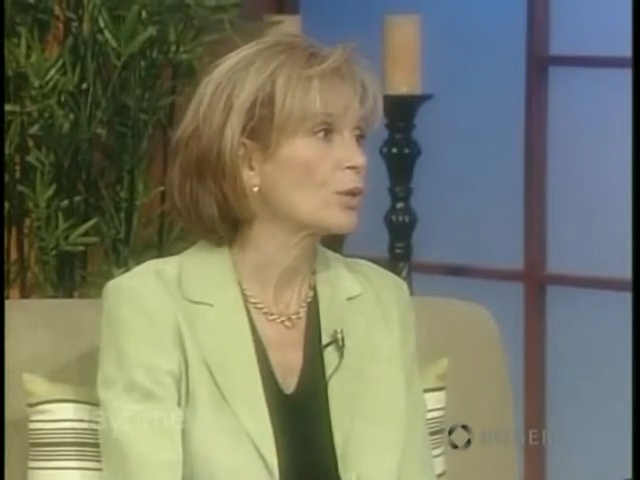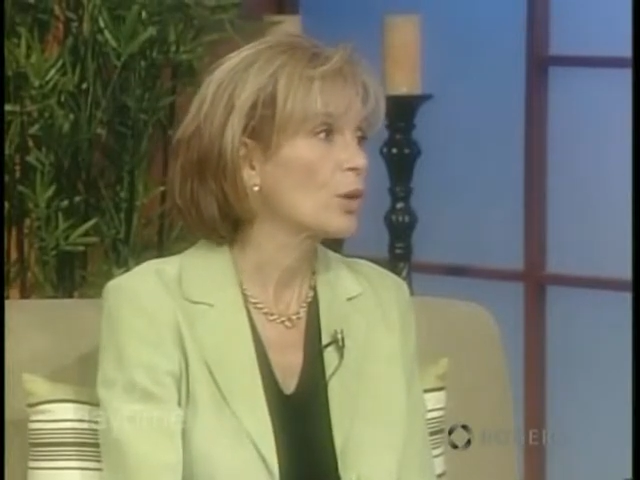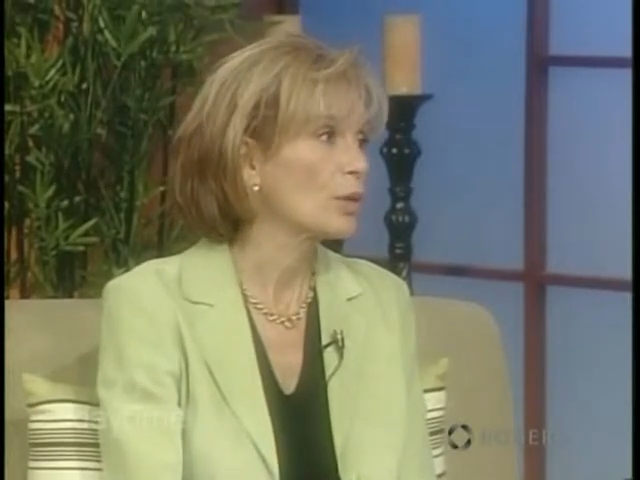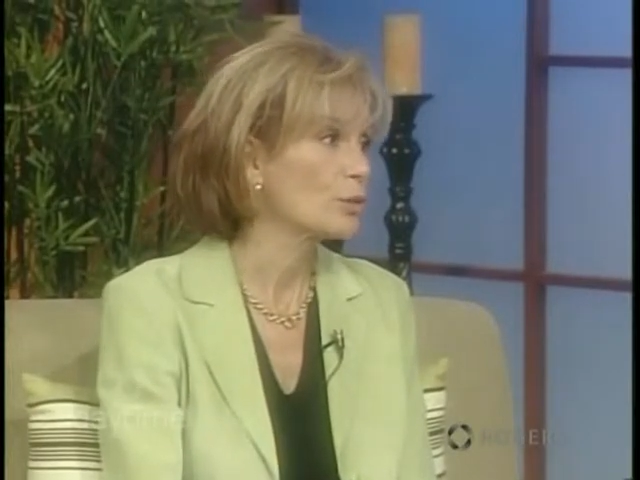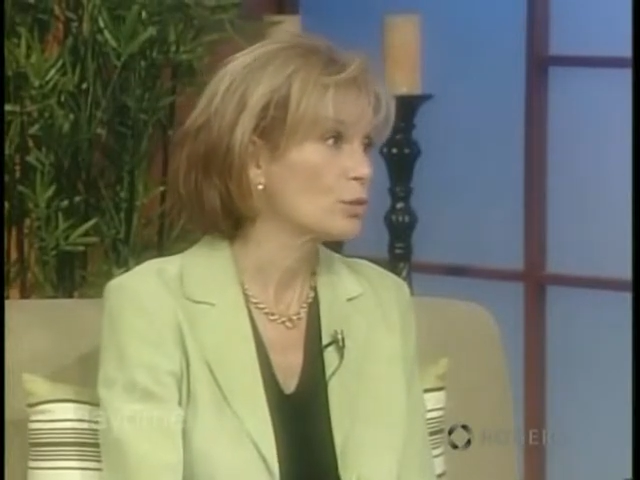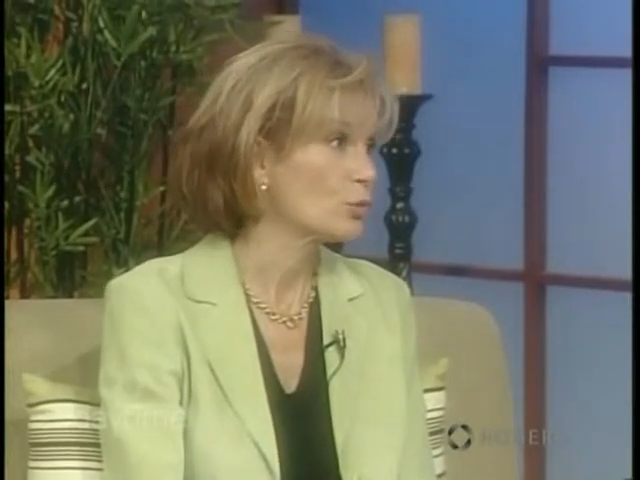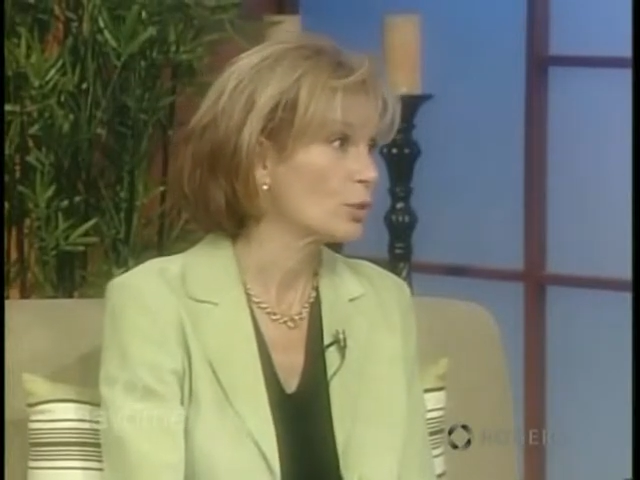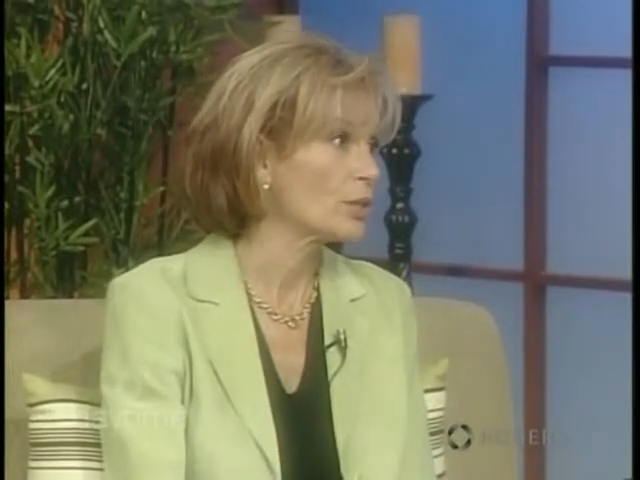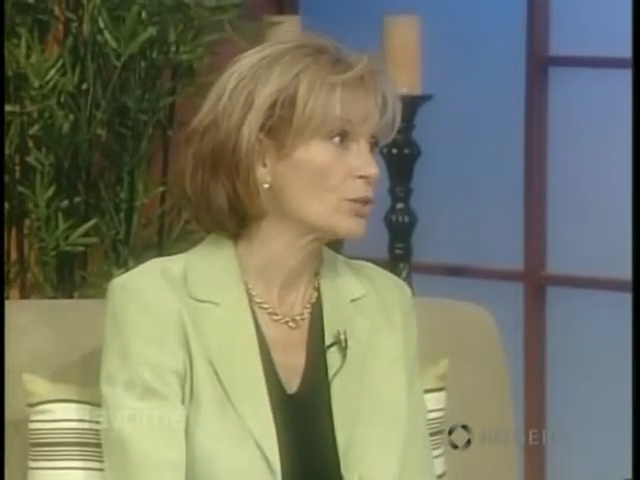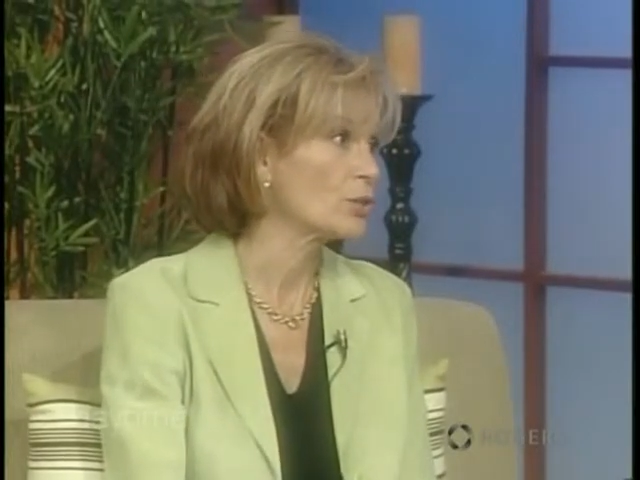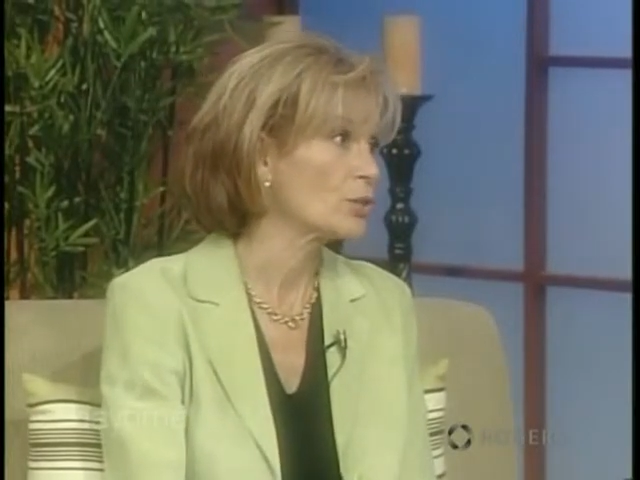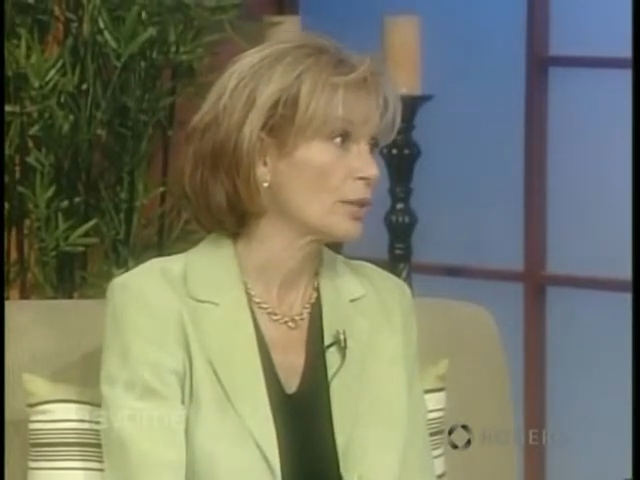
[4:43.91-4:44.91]

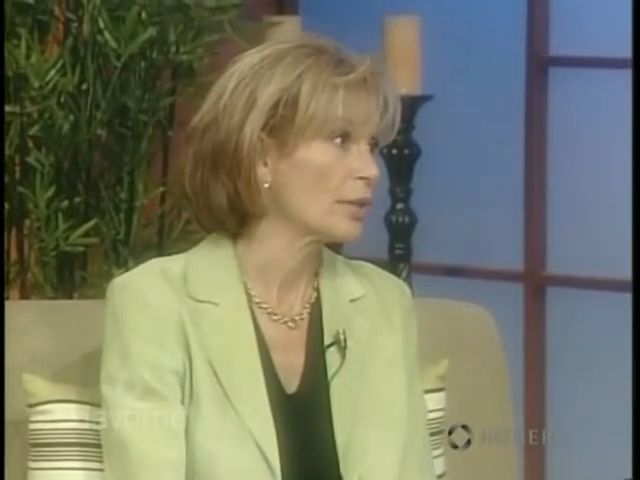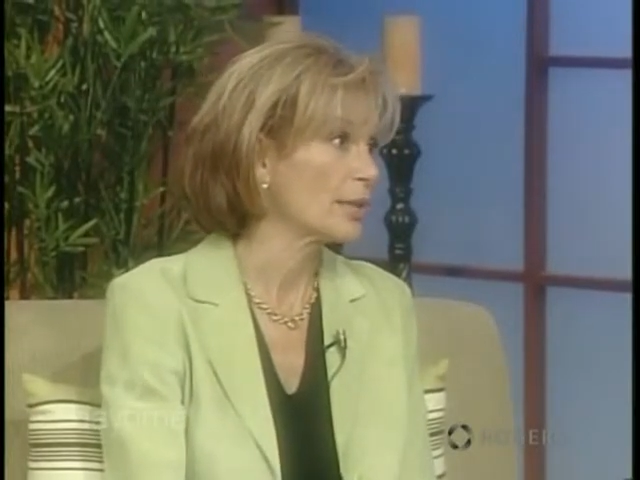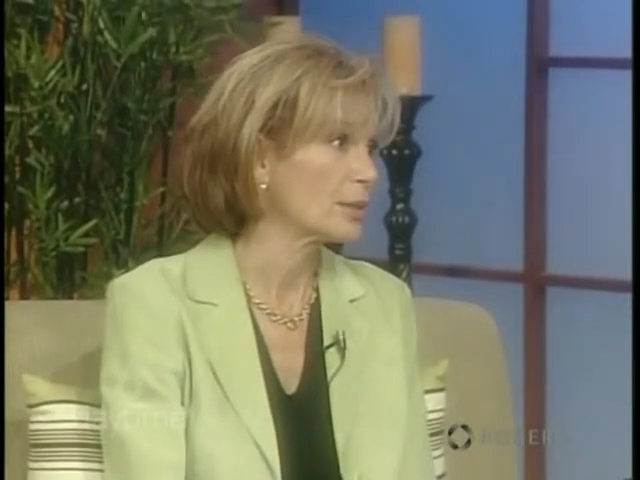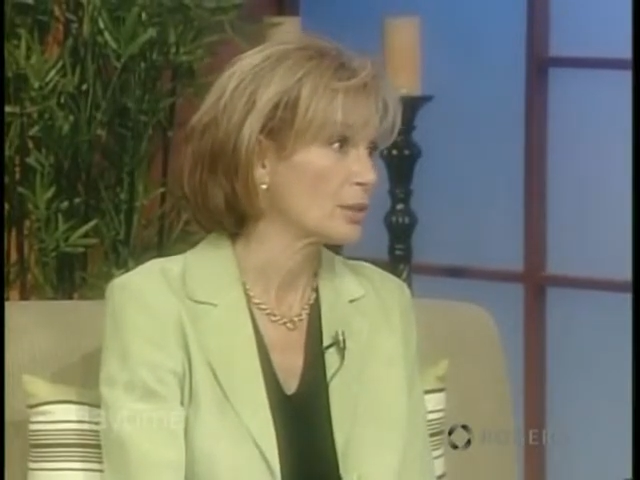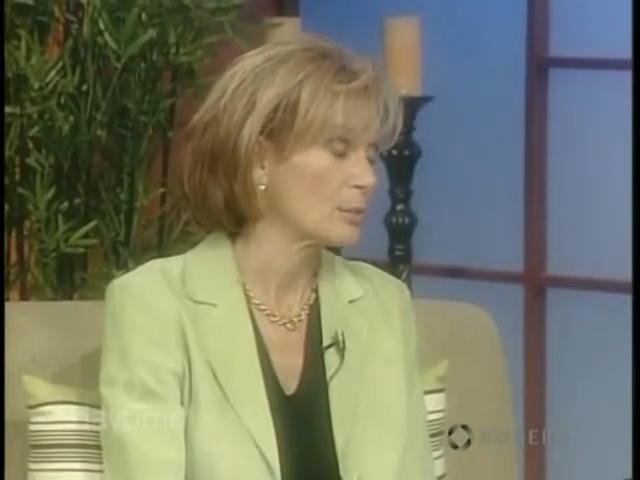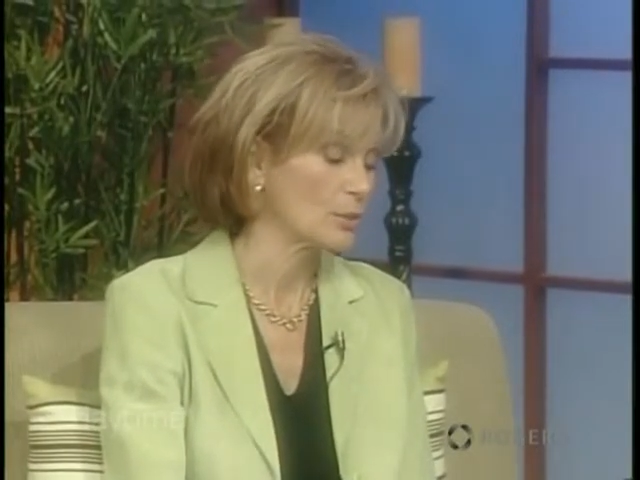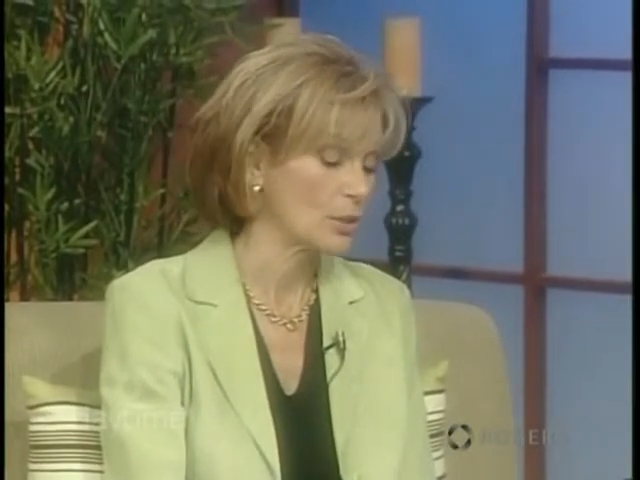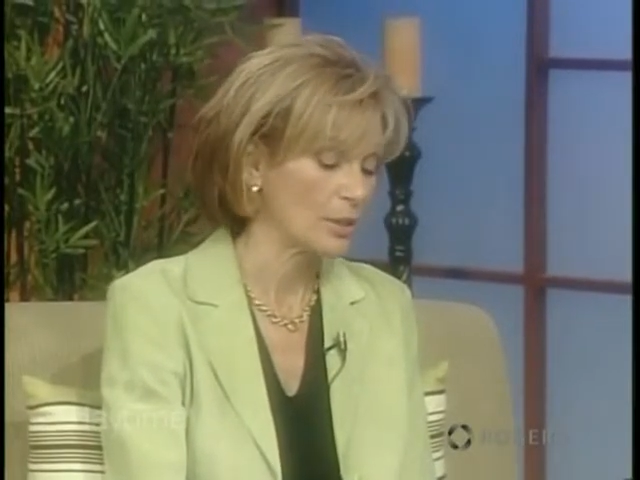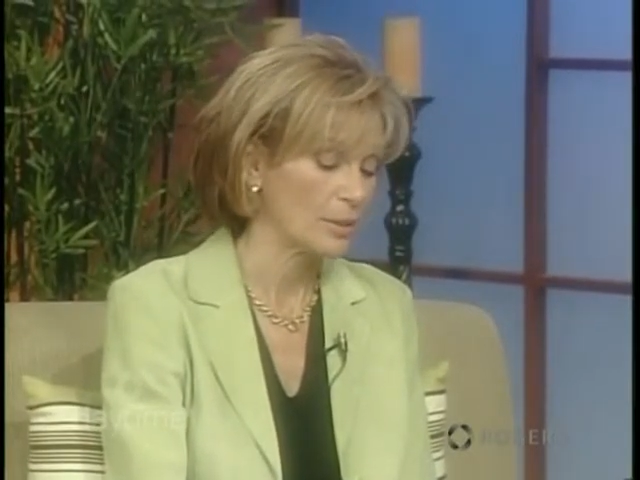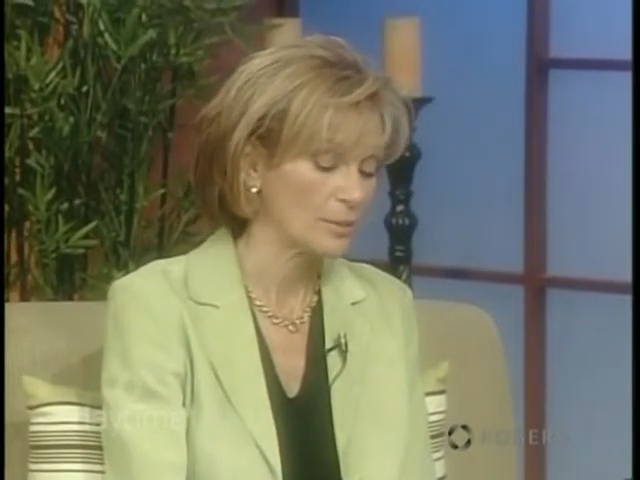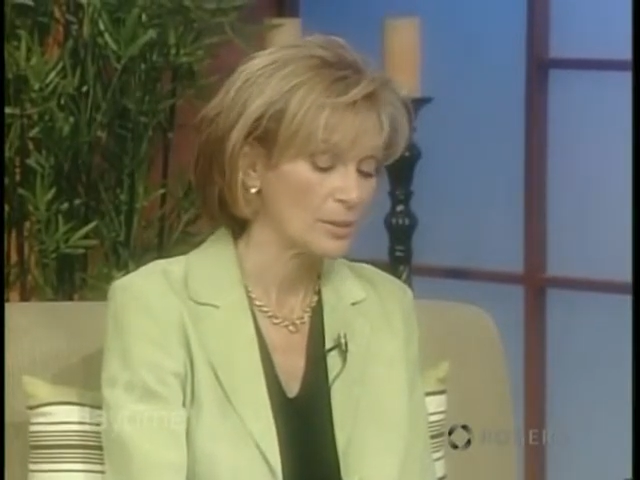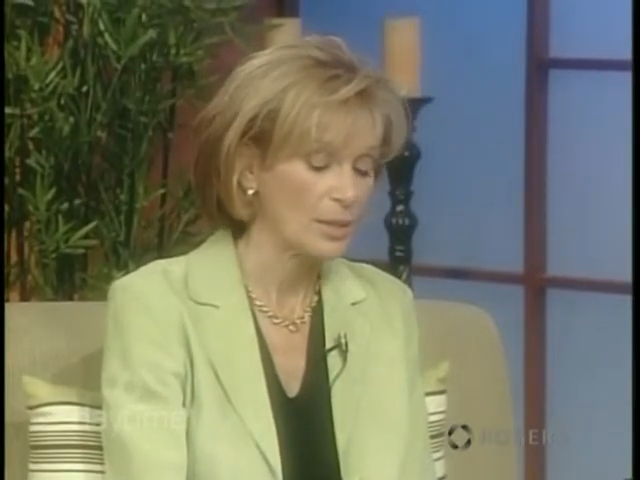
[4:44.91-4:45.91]
concentration at some
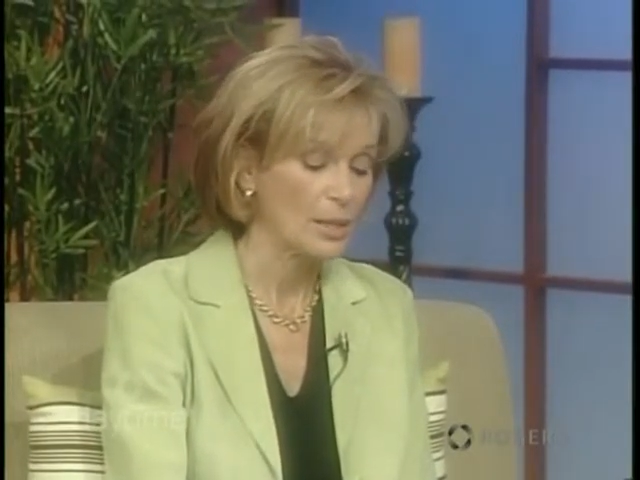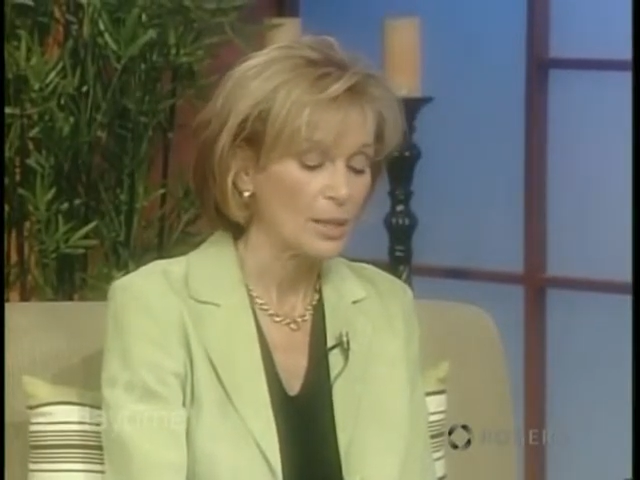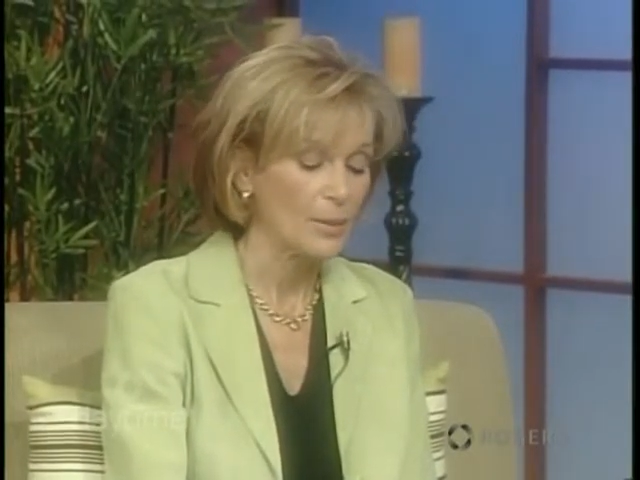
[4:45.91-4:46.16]
times.